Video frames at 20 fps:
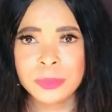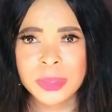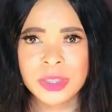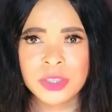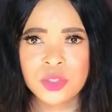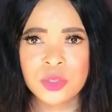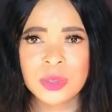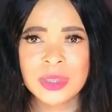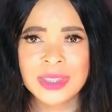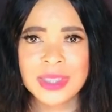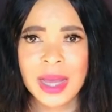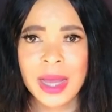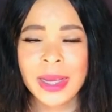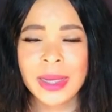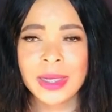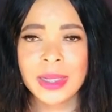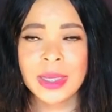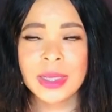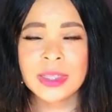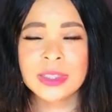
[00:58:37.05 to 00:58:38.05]
because your
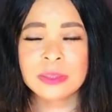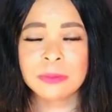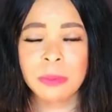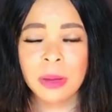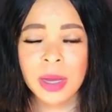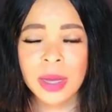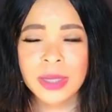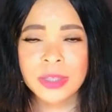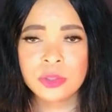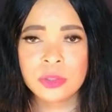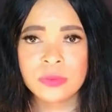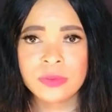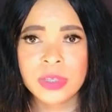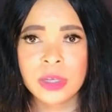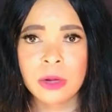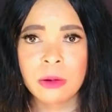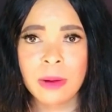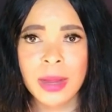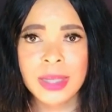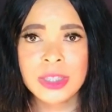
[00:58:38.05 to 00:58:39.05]
sign is part of the
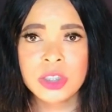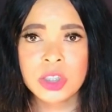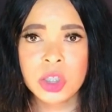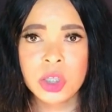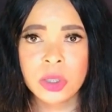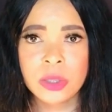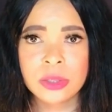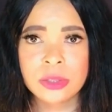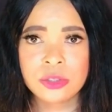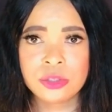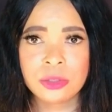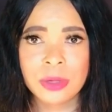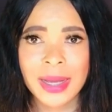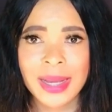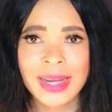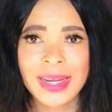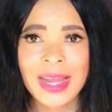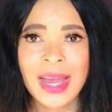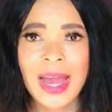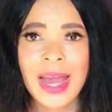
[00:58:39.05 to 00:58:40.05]
grand earth
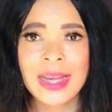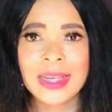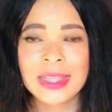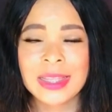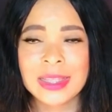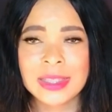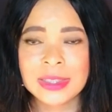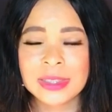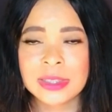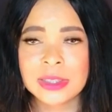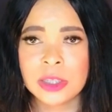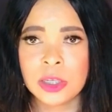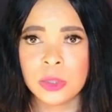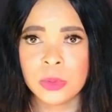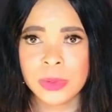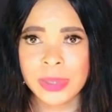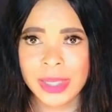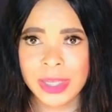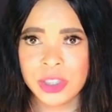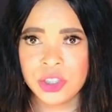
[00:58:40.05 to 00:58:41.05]
trine at this
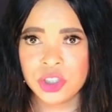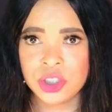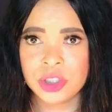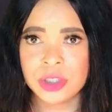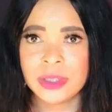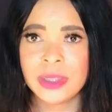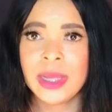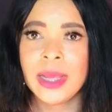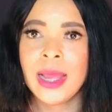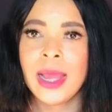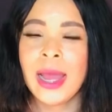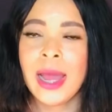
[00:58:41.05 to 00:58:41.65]
lunation,